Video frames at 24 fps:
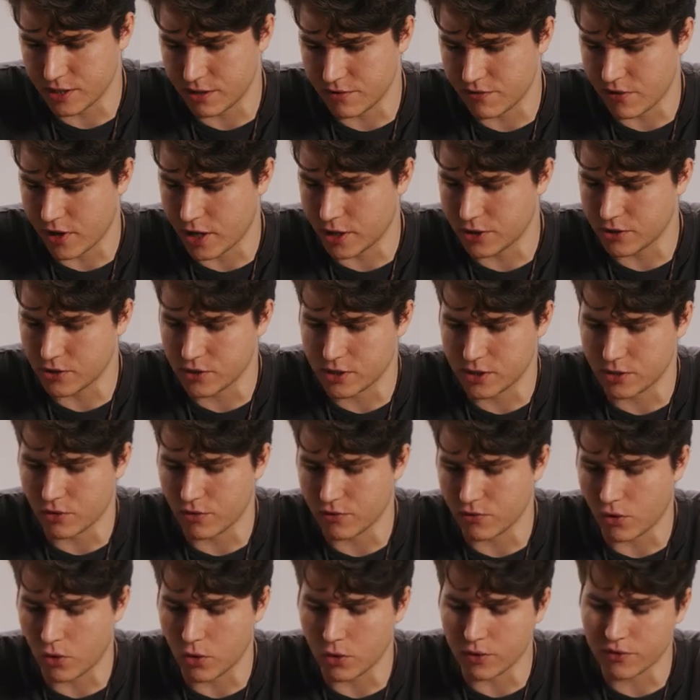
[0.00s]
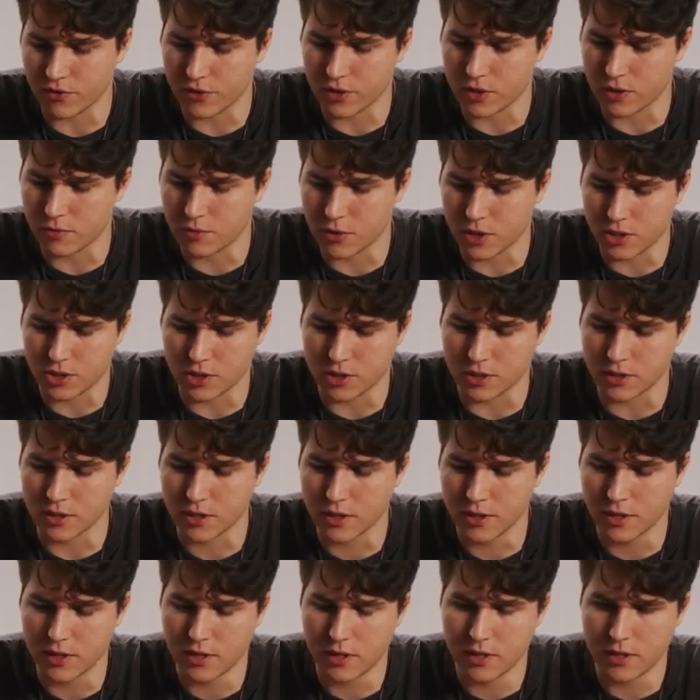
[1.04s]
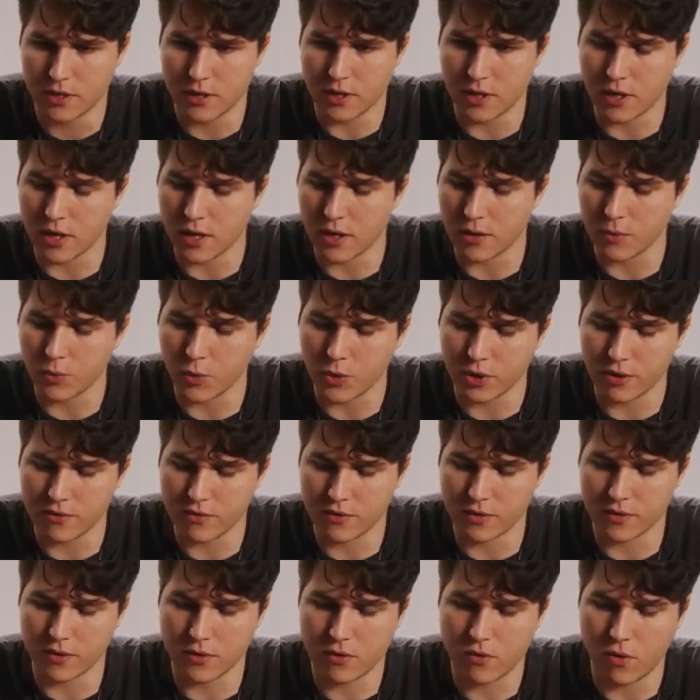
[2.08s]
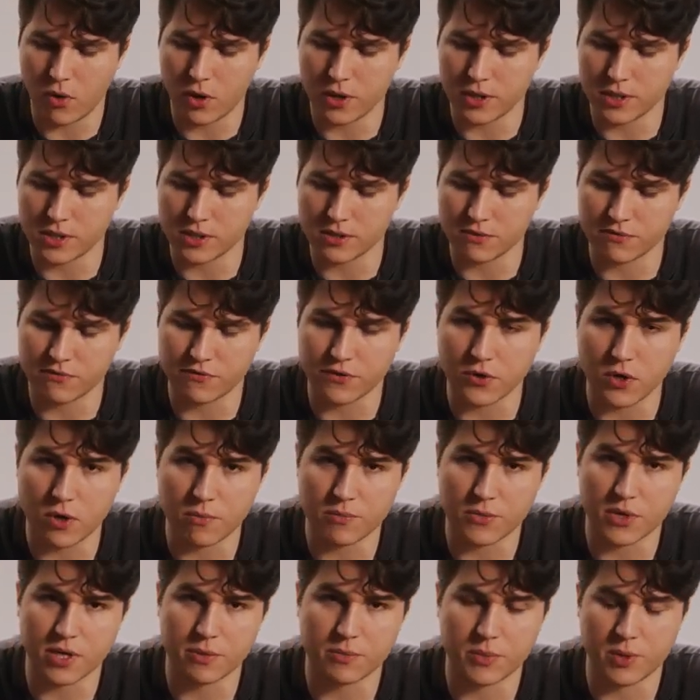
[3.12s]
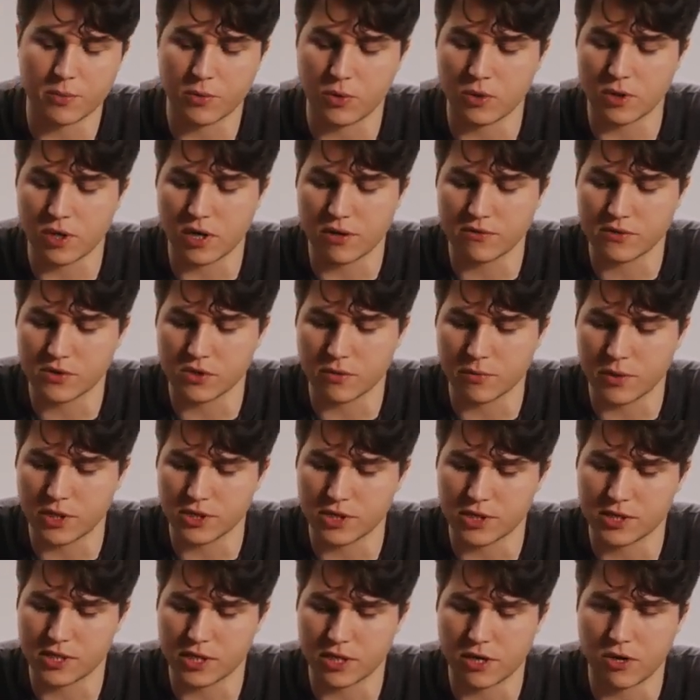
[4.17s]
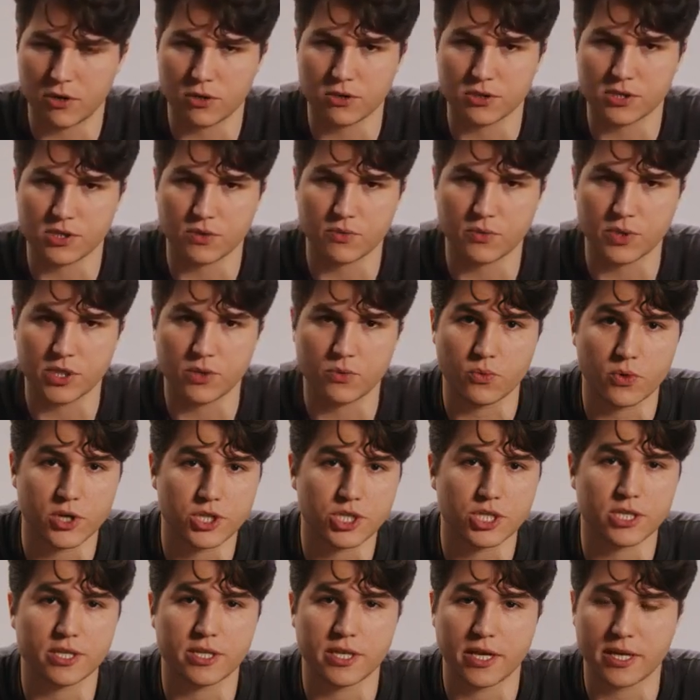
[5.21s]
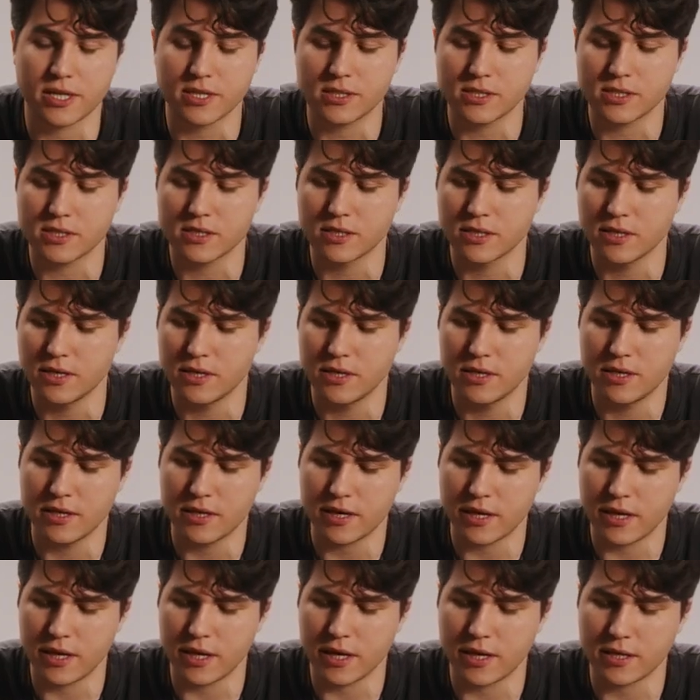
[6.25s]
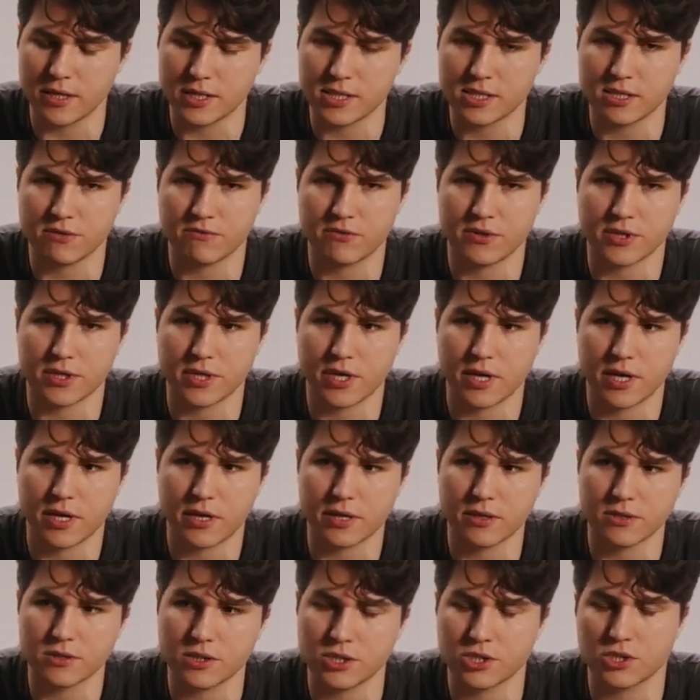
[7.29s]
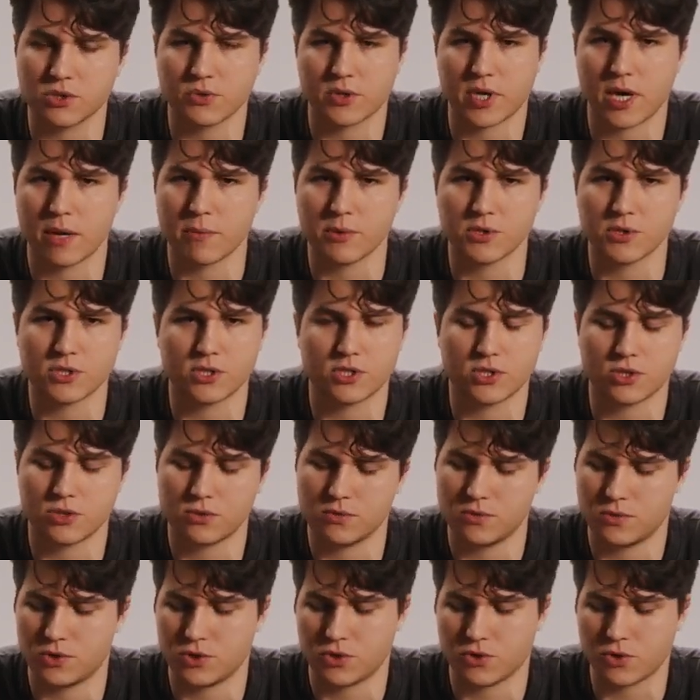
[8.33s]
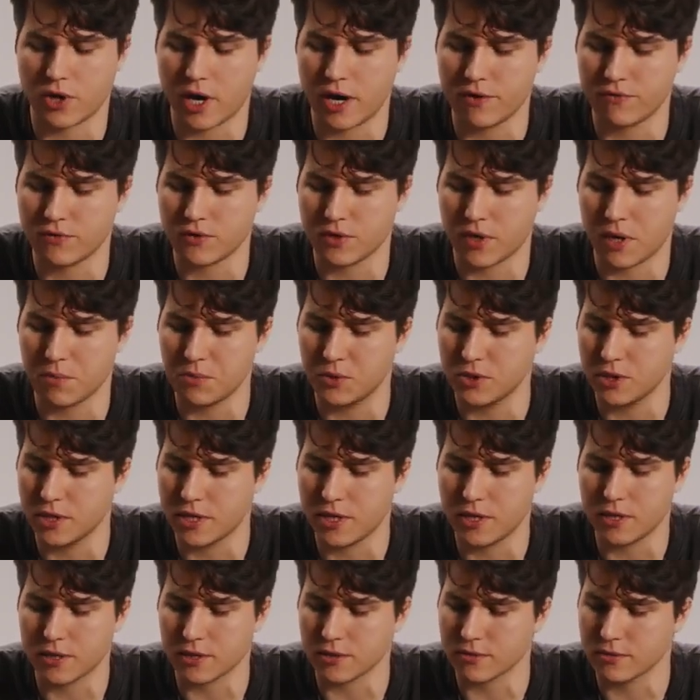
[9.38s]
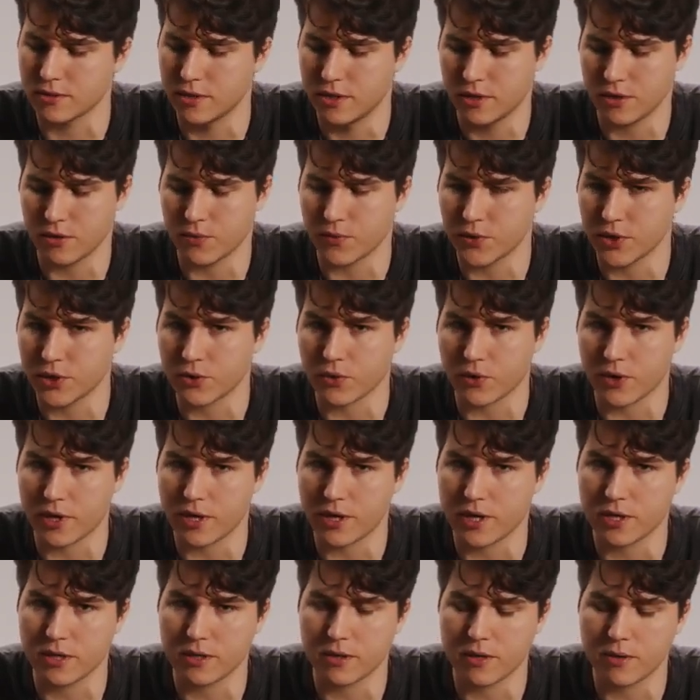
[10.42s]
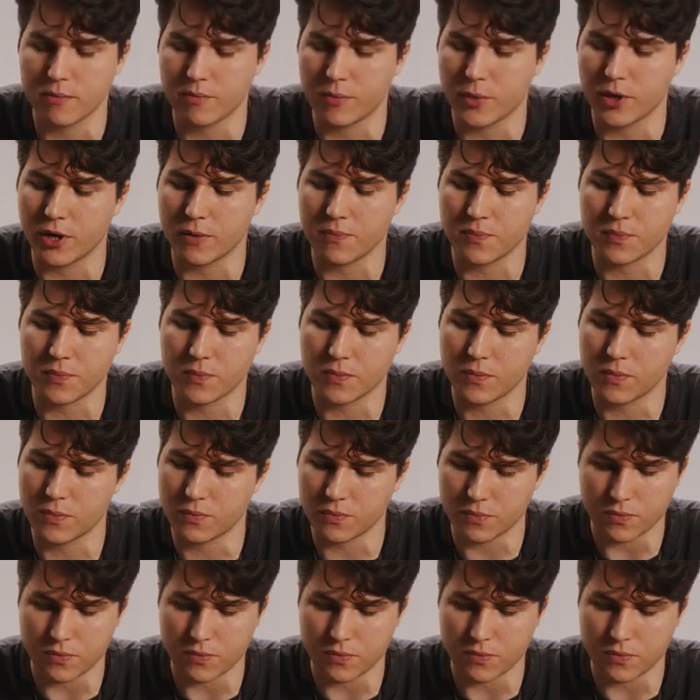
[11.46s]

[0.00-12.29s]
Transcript: density values all over the image. And one of the qualities of film that people love so much is that colors are really rich and dense. And it's something that digital cameras strive to emulate and recreate, but